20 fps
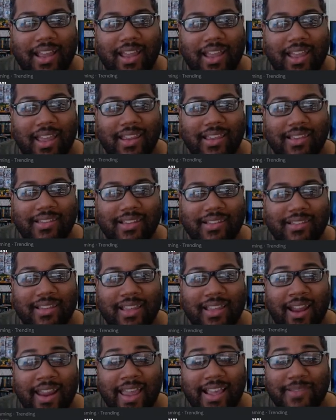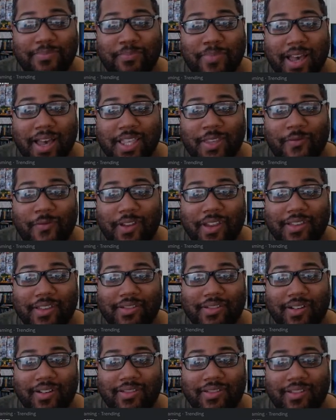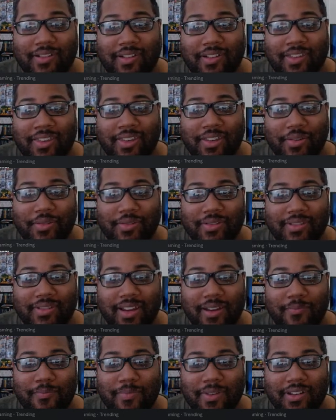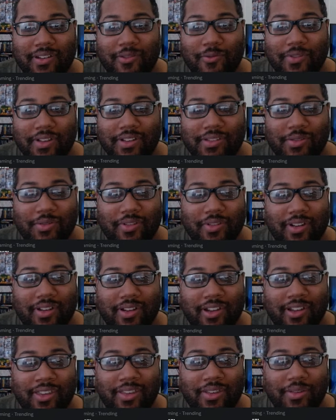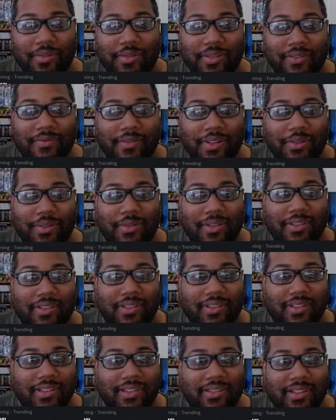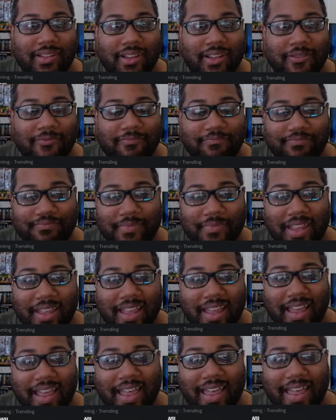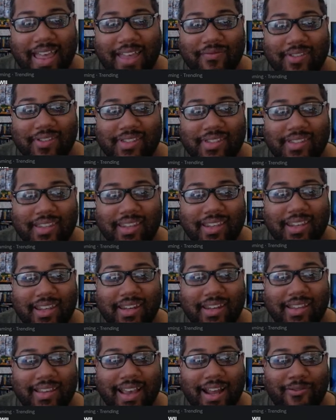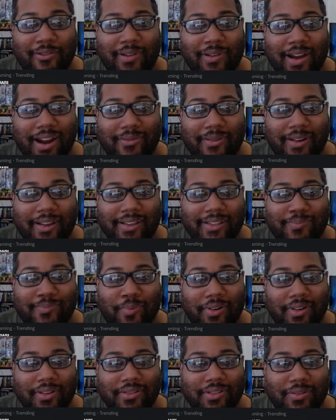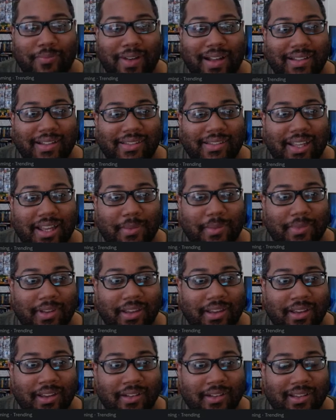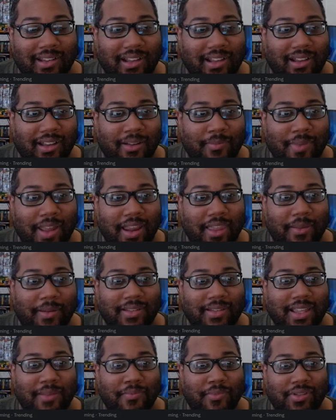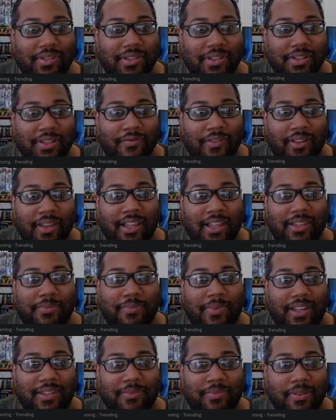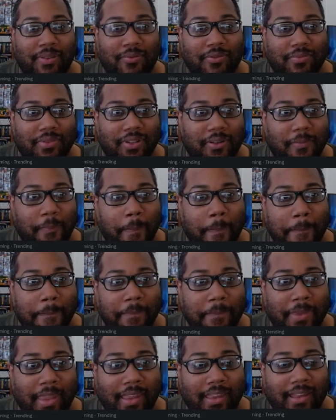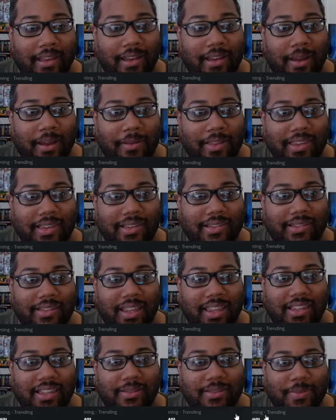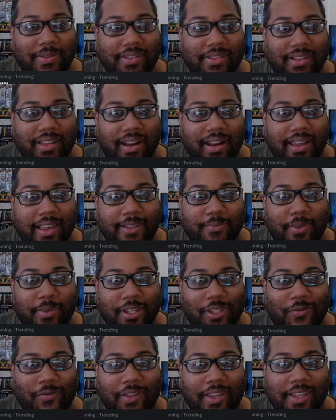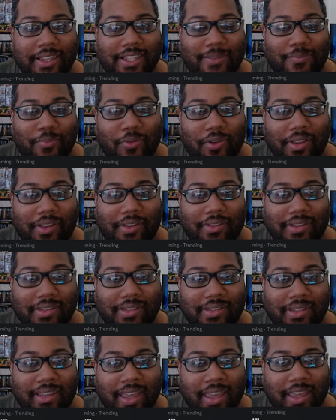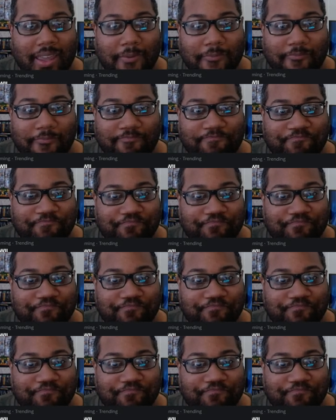And he says Xbox fans are the accusers. They're being the ones who are accused of doing this. Now, I haven't seen any God of War Ragnarok spoilers on my timeline, mainly because I mostly just follow Xbox people. But apparently, he's saying he's been seeing a lot of Xbox fans spoiling this game